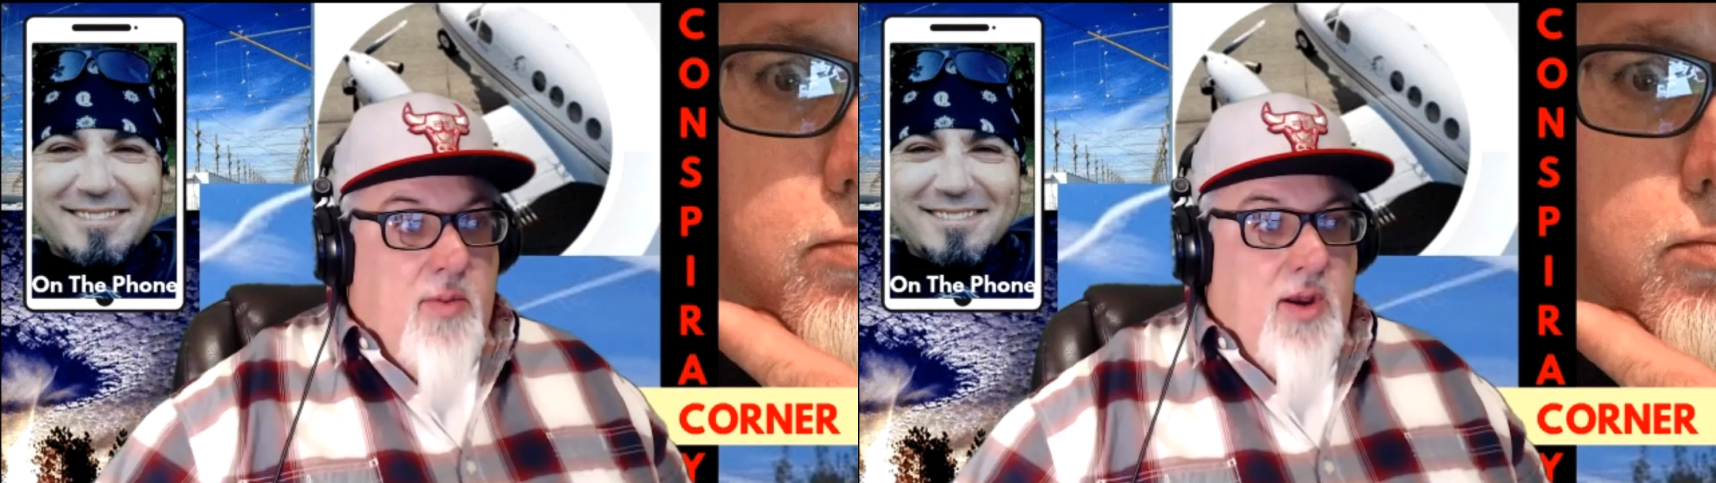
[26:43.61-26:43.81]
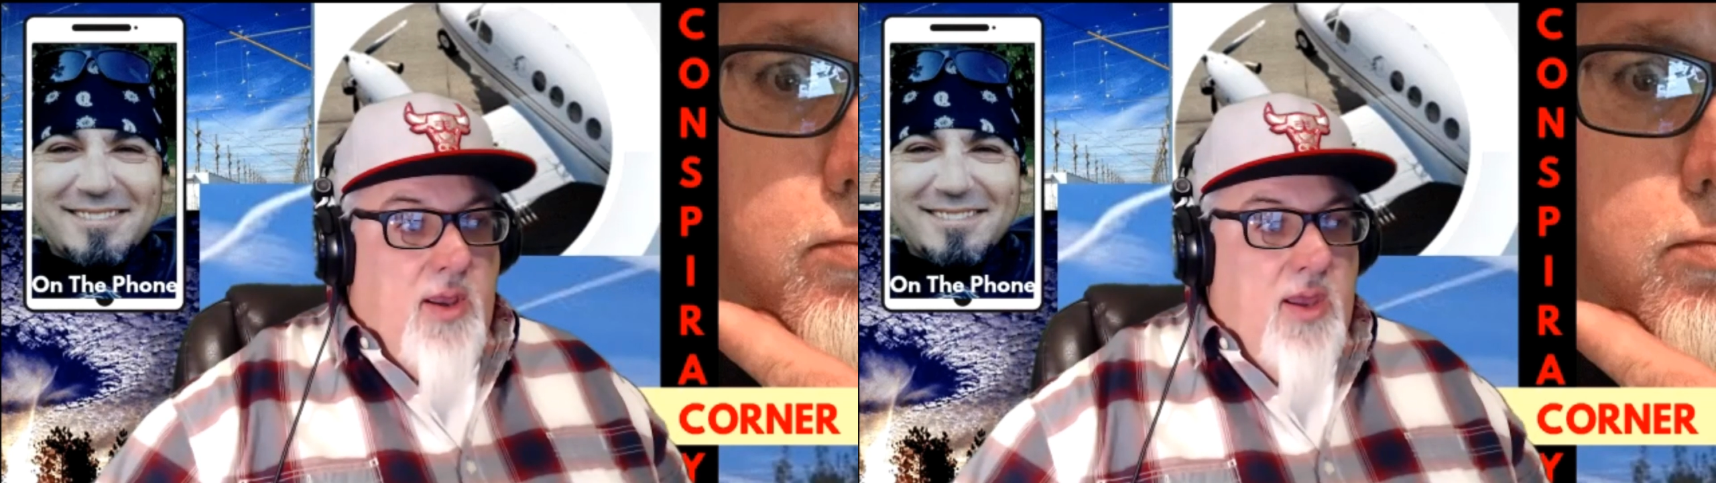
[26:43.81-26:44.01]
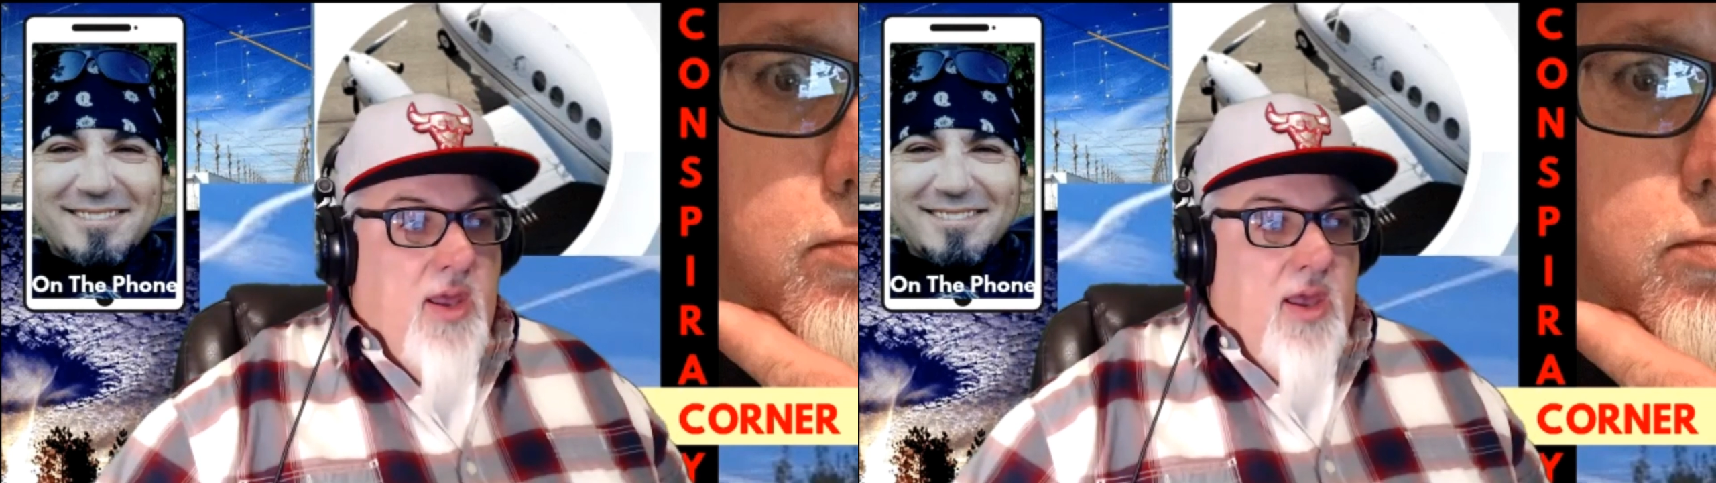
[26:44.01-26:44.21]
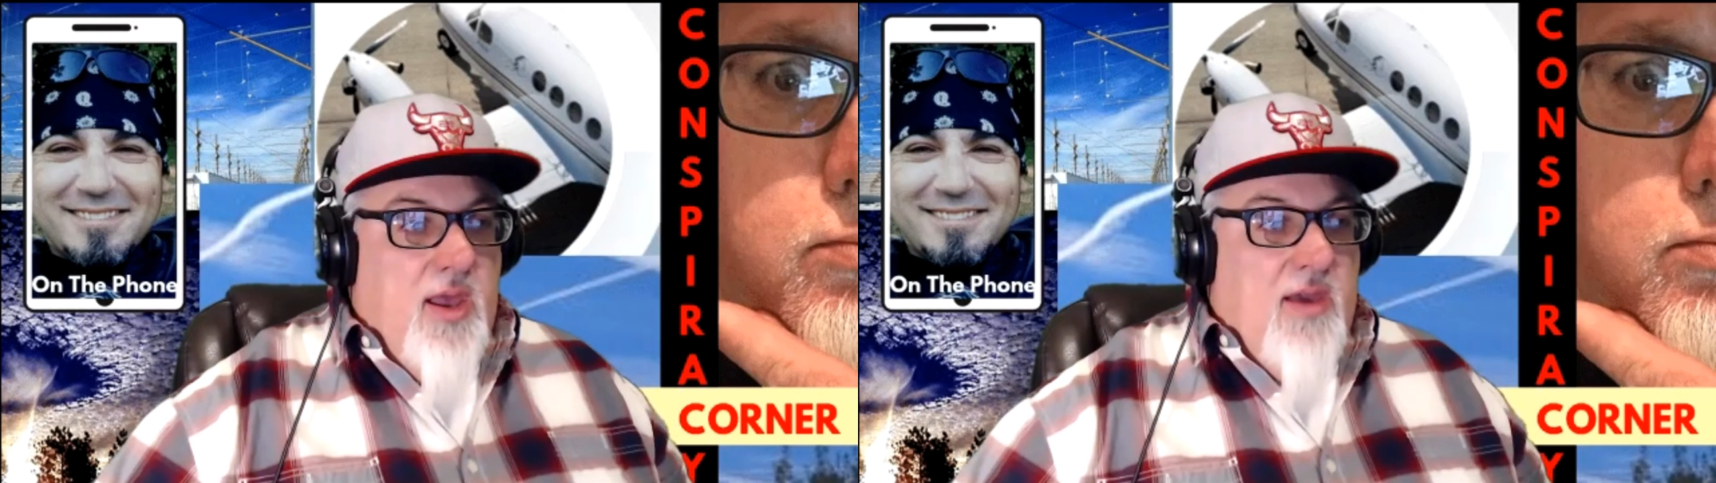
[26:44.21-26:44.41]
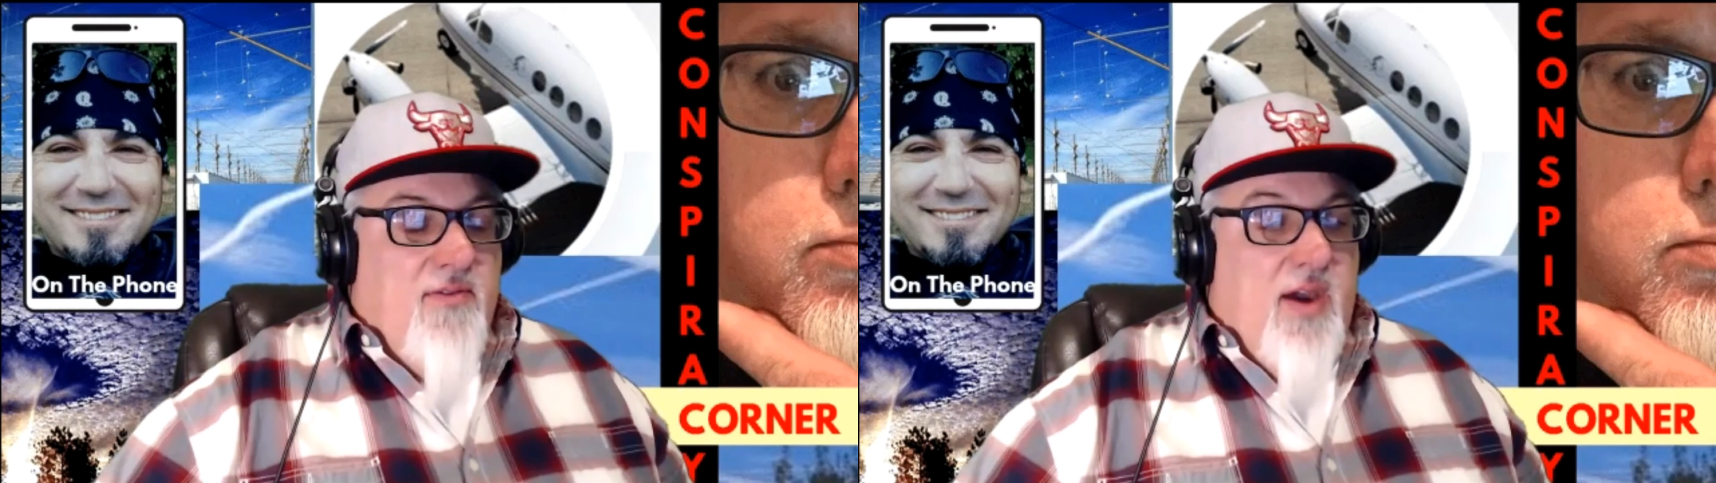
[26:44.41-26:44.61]
money,
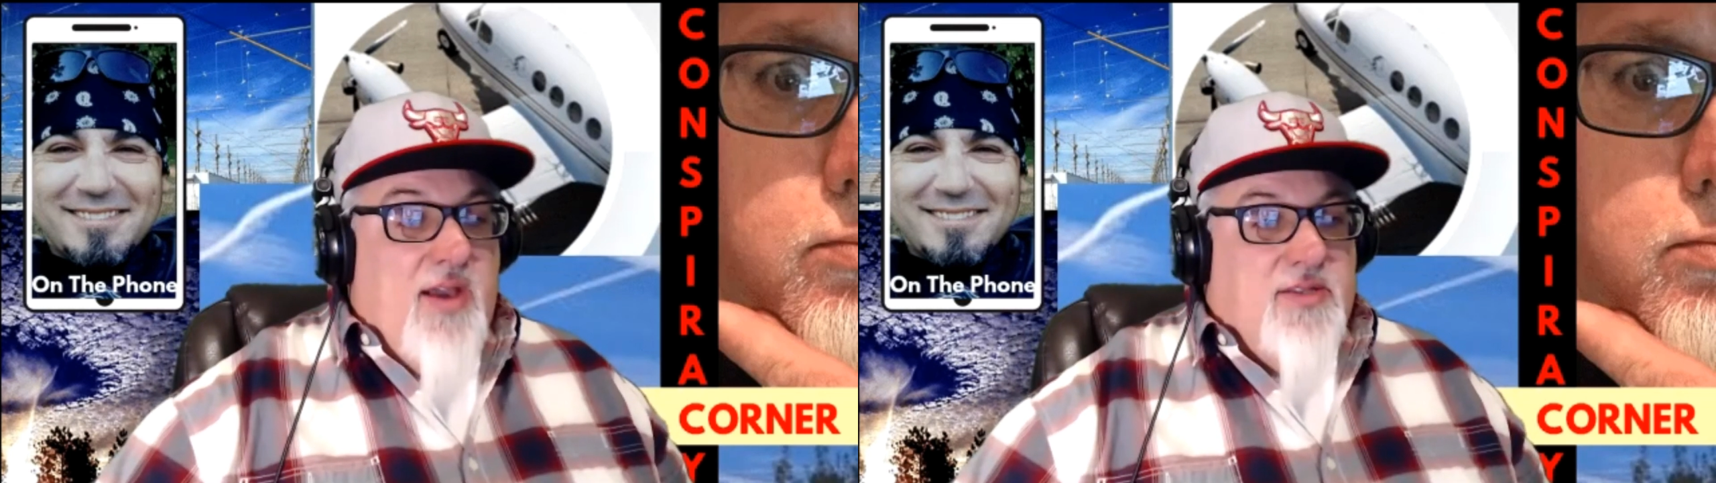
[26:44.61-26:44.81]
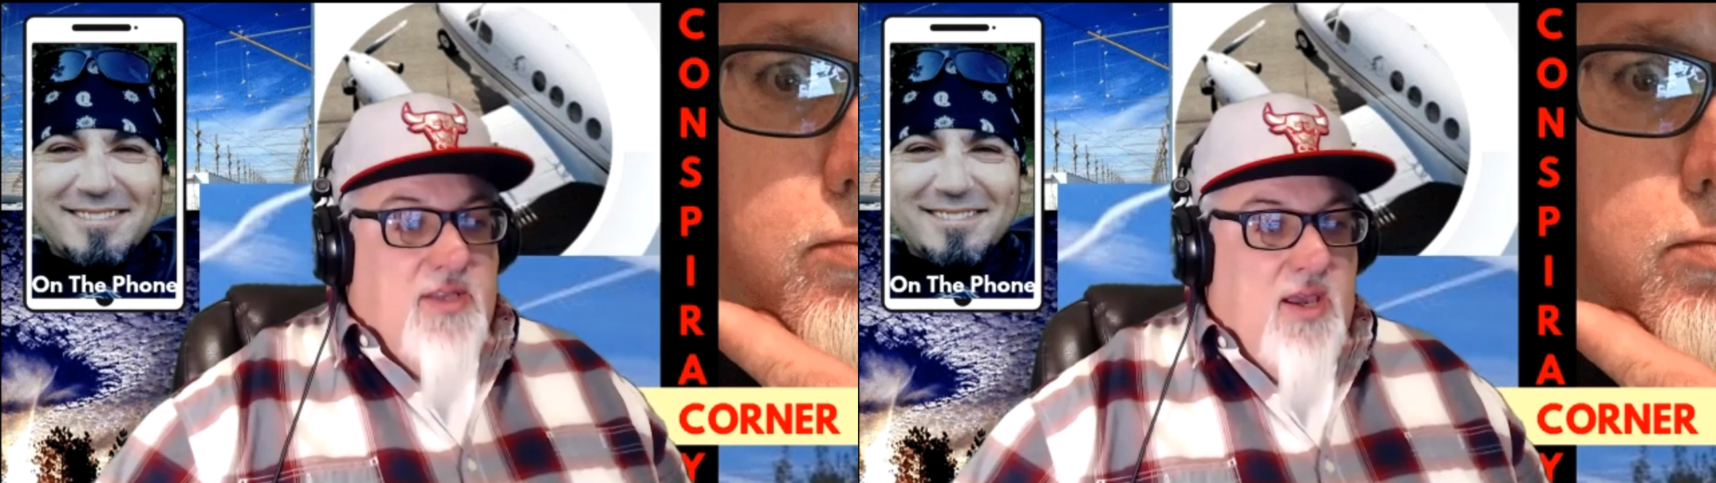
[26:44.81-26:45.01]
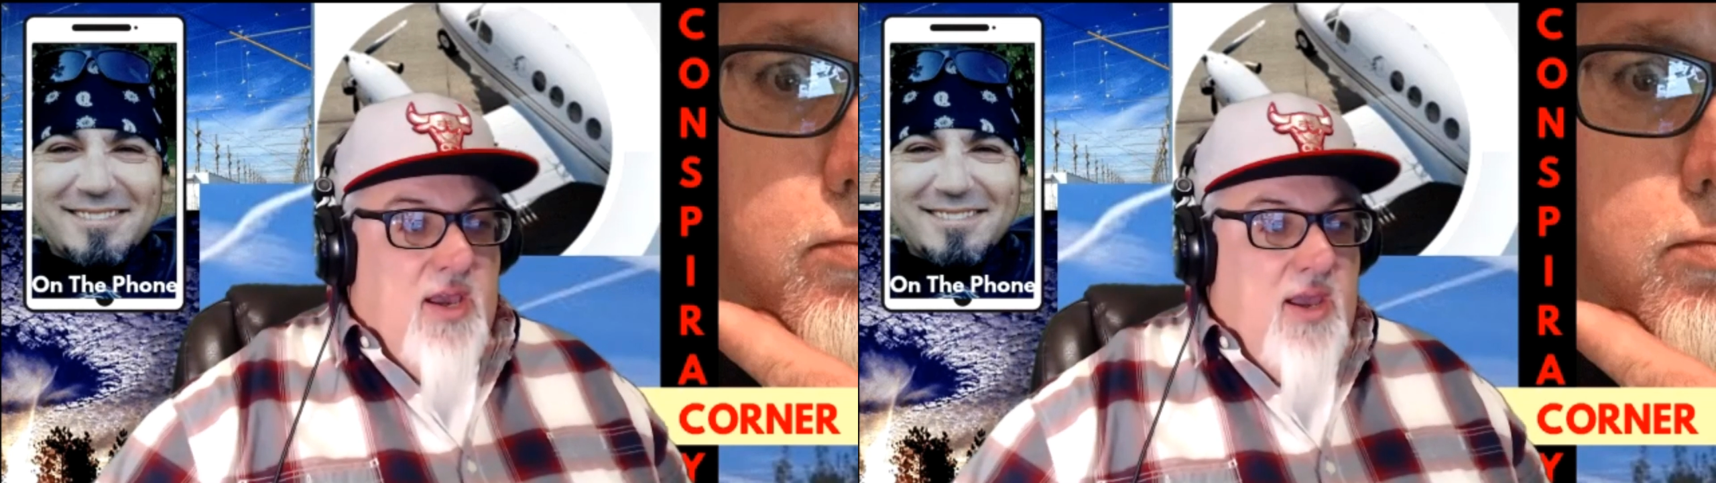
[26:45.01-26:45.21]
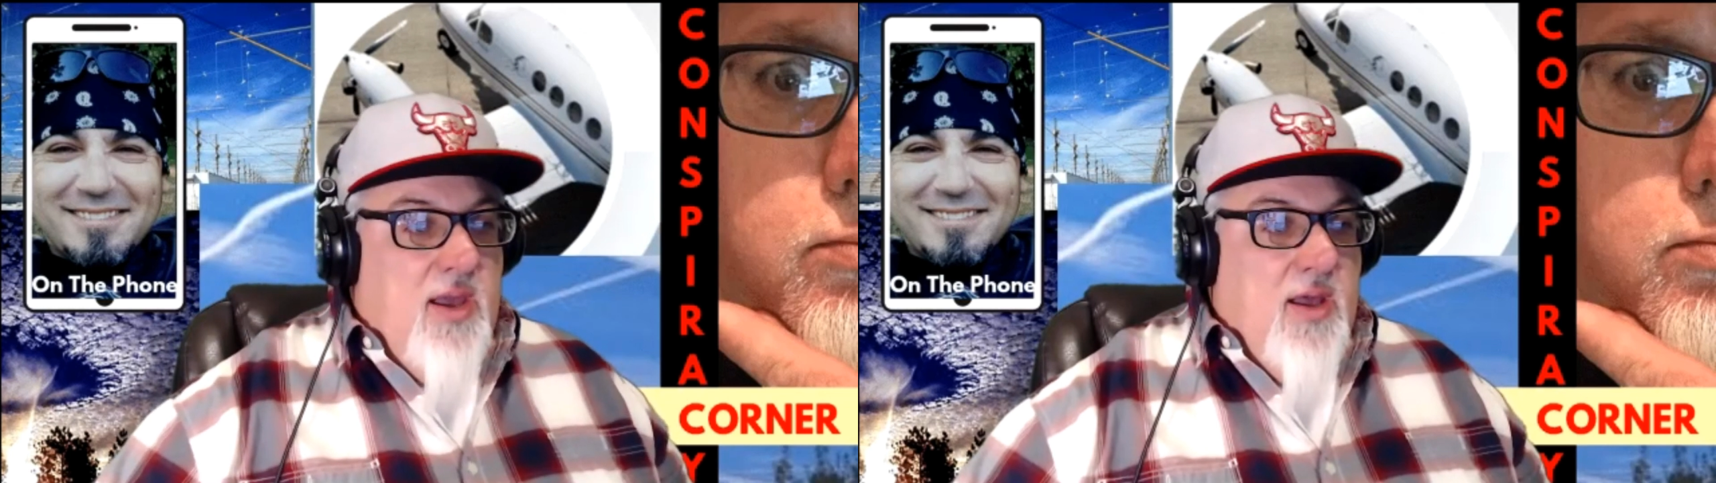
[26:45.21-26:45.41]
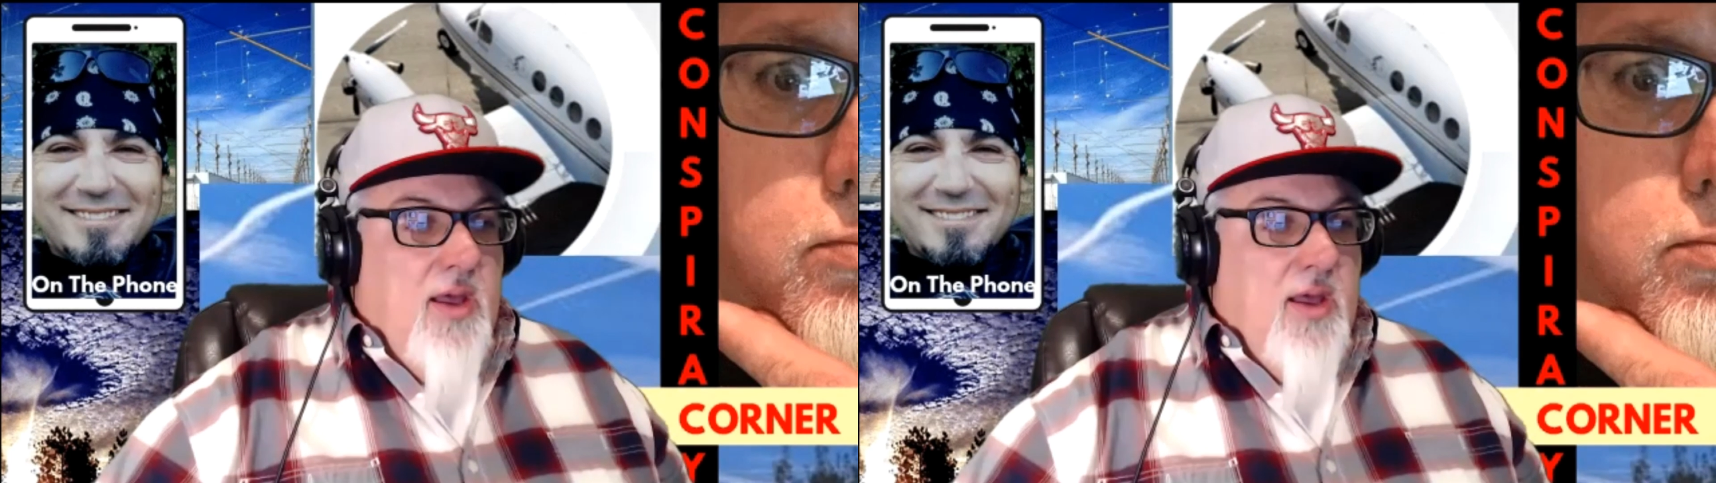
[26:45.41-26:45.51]
FICA.